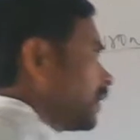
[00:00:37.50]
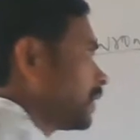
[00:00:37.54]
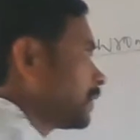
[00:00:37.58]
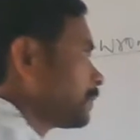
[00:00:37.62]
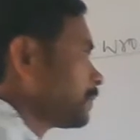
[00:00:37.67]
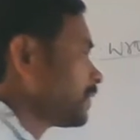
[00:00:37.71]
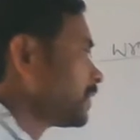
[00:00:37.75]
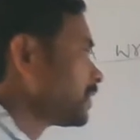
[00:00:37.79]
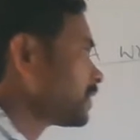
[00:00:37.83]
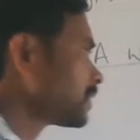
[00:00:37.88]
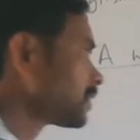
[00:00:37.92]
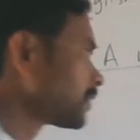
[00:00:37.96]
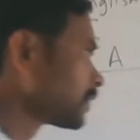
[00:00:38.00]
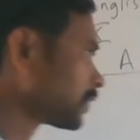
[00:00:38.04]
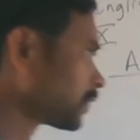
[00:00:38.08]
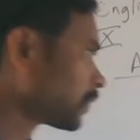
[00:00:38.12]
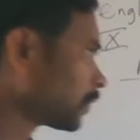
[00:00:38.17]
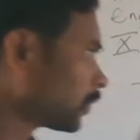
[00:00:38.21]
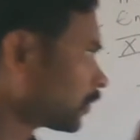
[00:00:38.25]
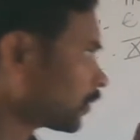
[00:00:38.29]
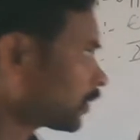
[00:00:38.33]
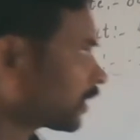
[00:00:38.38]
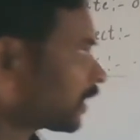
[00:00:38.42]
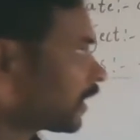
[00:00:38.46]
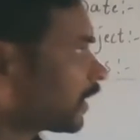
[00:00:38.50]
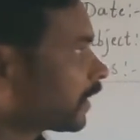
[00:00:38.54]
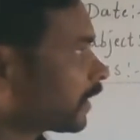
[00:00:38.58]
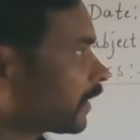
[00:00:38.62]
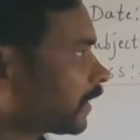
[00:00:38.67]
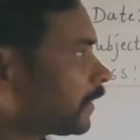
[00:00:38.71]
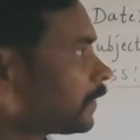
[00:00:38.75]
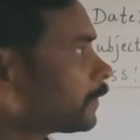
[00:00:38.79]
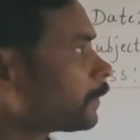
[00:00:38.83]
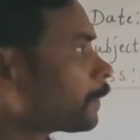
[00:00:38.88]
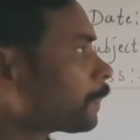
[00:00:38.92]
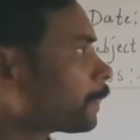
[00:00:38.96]
It means
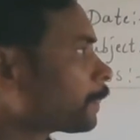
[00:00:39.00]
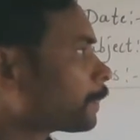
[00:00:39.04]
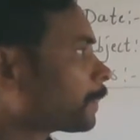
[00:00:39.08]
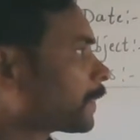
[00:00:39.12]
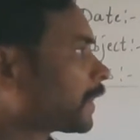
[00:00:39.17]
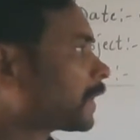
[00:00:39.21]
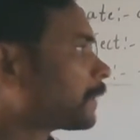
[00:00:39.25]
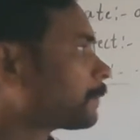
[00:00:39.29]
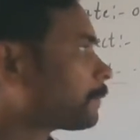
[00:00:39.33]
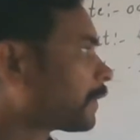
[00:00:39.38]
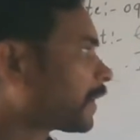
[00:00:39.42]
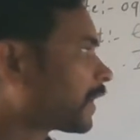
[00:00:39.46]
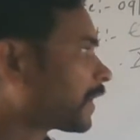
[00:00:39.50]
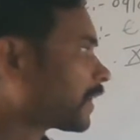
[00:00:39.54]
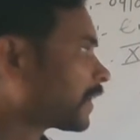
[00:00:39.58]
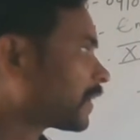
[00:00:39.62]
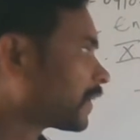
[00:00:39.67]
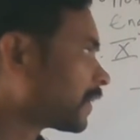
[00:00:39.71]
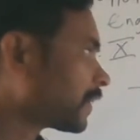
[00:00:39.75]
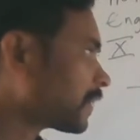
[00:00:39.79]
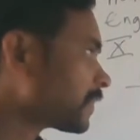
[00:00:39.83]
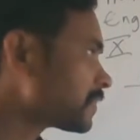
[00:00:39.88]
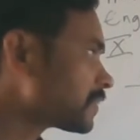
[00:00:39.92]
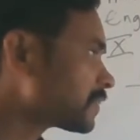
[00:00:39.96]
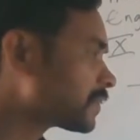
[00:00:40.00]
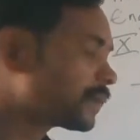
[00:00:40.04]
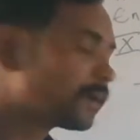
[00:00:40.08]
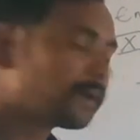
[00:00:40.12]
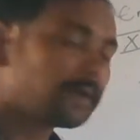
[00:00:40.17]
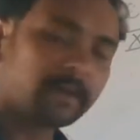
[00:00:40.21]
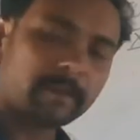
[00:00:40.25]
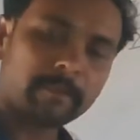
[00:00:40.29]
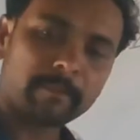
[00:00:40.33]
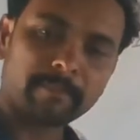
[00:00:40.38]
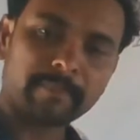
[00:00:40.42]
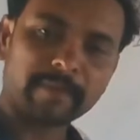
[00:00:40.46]
totally that
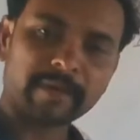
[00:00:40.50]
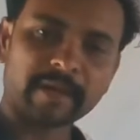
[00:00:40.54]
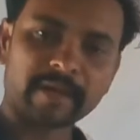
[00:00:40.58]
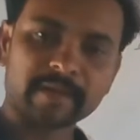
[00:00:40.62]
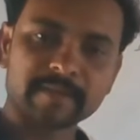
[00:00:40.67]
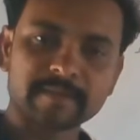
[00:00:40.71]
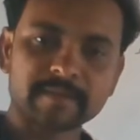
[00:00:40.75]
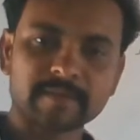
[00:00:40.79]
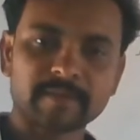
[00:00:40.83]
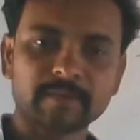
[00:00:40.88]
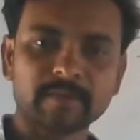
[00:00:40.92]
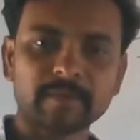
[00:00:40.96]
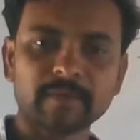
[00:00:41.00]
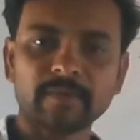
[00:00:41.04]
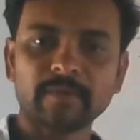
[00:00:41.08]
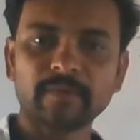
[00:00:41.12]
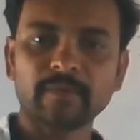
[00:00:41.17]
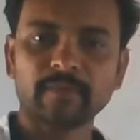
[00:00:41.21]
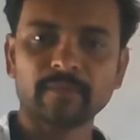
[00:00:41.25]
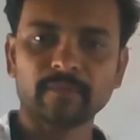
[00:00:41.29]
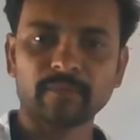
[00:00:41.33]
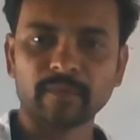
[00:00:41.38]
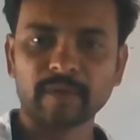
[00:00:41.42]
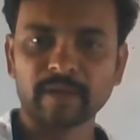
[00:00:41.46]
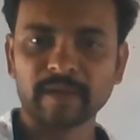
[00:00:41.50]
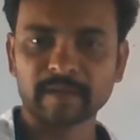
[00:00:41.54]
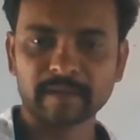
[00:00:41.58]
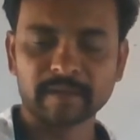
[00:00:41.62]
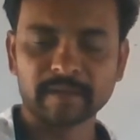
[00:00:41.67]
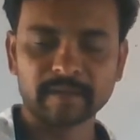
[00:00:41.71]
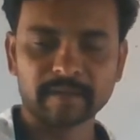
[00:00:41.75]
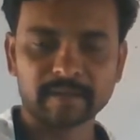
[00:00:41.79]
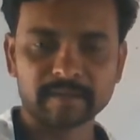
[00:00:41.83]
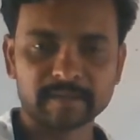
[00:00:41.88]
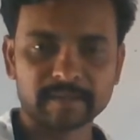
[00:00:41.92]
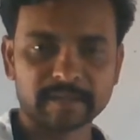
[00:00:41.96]
paradise belongs to
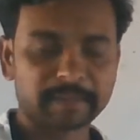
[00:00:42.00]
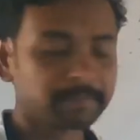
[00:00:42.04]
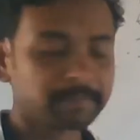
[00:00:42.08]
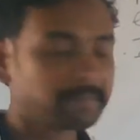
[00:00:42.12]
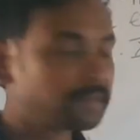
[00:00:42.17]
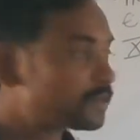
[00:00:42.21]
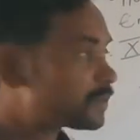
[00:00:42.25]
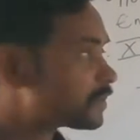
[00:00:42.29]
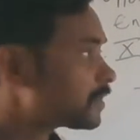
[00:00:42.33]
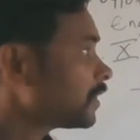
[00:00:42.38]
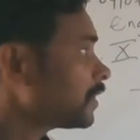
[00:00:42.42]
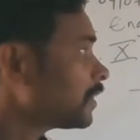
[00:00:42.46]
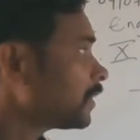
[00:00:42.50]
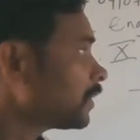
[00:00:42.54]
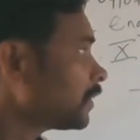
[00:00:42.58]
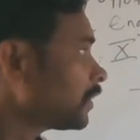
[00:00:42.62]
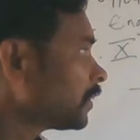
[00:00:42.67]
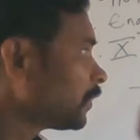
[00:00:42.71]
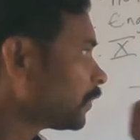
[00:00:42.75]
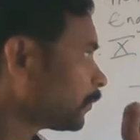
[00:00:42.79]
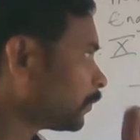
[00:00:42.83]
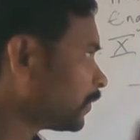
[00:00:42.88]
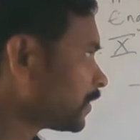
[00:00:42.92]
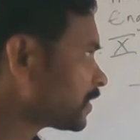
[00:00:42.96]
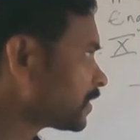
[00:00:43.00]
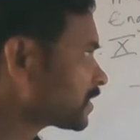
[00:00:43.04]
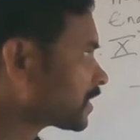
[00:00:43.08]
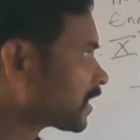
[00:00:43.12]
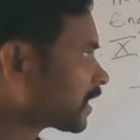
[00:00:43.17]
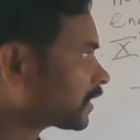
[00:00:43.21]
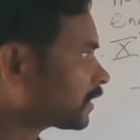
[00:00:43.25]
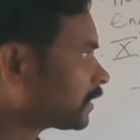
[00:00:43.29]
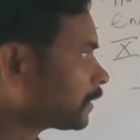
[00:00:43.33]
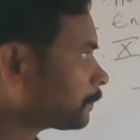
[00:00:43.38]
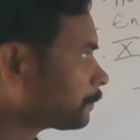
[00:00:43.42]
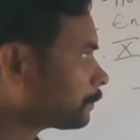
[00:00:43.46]
workers. It means which
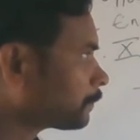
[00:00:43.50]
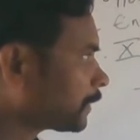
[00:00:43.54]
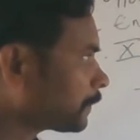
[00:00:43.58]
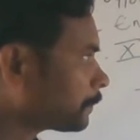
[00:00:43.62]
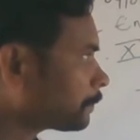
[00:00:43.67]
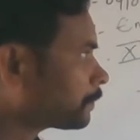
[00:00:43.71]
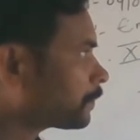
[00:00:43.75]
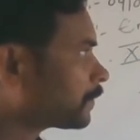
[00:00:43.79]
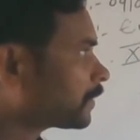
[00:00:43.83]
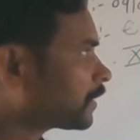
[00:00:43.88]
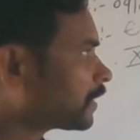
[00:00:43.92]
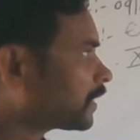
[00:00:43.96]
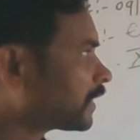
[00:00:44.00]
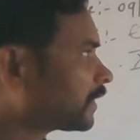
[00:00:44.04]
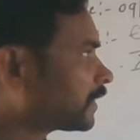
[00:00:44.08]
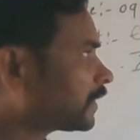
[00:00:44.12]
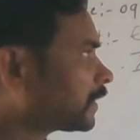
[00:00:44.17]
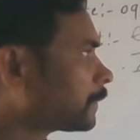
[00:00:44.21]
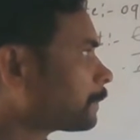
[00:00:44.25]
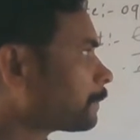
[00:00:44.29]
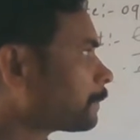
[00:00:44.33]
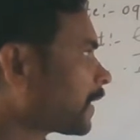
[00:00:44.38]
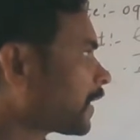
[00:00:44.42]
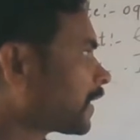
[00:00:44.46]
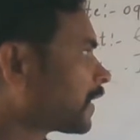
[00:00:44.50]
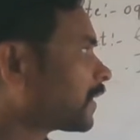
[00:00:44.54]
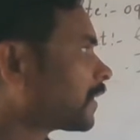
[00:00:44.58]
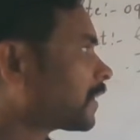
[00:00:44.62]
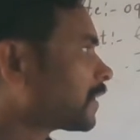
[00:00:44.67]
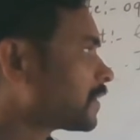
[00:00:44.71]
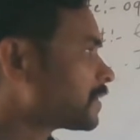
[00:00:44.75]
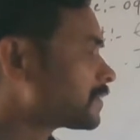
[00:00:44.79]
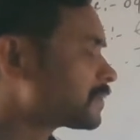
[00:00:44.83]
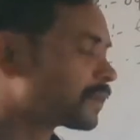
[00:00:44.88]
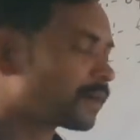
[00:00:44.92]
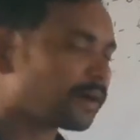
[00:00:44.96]
are the people in the
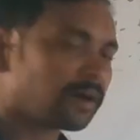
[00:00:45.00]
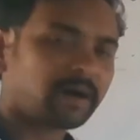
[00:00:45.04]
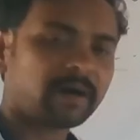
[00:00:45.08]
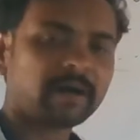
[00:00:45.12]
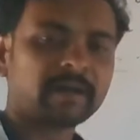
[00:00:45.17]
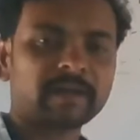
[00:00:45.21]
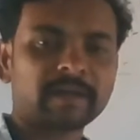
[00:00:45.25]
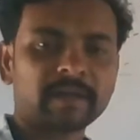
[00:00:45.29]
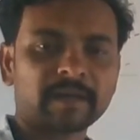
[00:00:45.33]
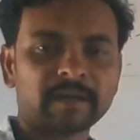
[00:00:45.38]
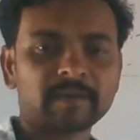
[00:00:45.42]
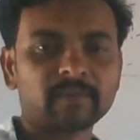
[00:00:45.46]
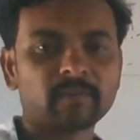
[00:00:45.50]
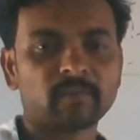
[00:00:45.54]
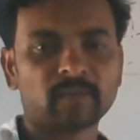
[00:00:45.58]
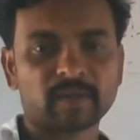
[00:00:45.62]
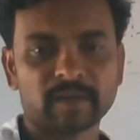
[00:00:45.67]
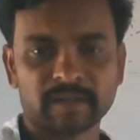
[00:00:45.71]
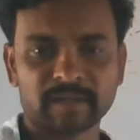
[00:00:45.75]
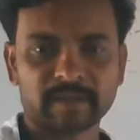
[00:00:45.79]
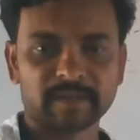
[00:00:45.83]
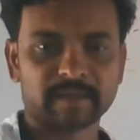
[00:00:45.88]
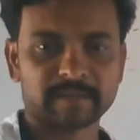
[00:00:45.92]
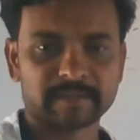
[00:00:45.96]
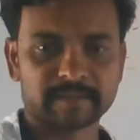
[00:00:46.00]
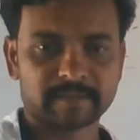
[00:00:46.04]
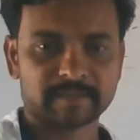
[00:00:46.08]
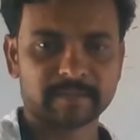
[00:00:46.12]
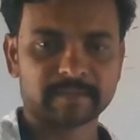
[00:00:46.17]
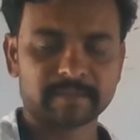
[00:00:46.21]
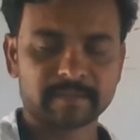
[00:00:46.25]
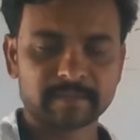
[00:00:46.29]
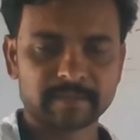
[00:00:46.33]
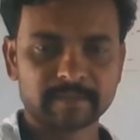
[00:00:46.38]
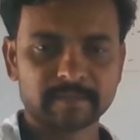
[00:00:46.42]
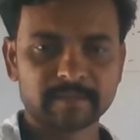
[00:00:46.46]
paradise? All are
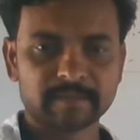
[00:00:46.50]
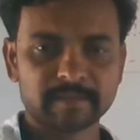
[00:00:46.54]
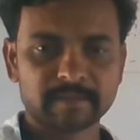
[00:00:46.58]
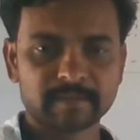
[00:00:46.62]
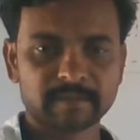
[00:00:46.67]
workers.